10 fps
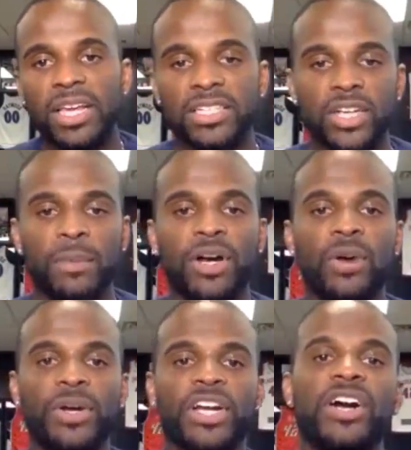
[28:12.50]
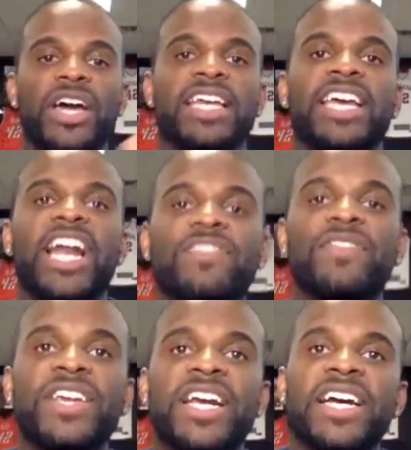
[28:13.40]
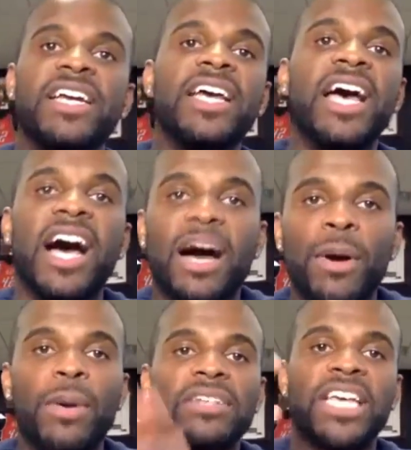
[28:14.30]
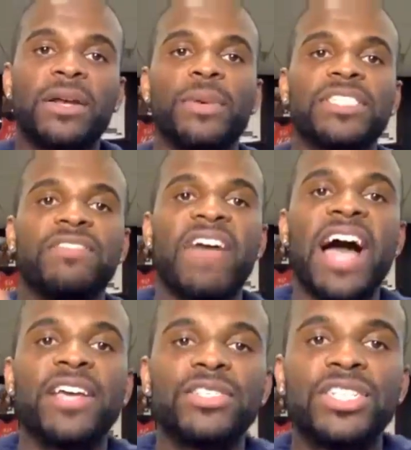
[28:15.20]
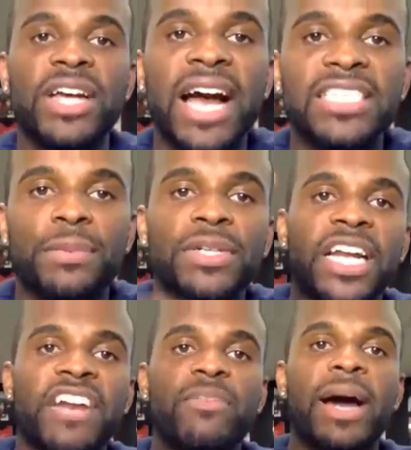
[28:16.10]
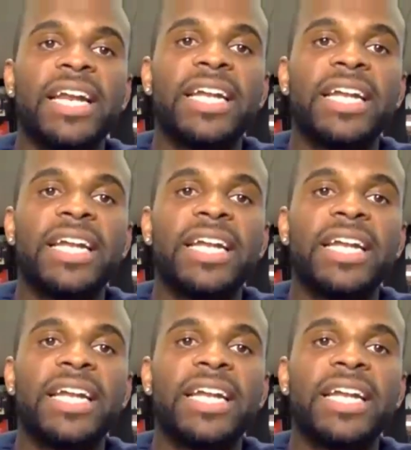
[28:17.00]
So we're going to go ahead and get off of here. I hope I was able to bring some value to you guys. I appreciate everybody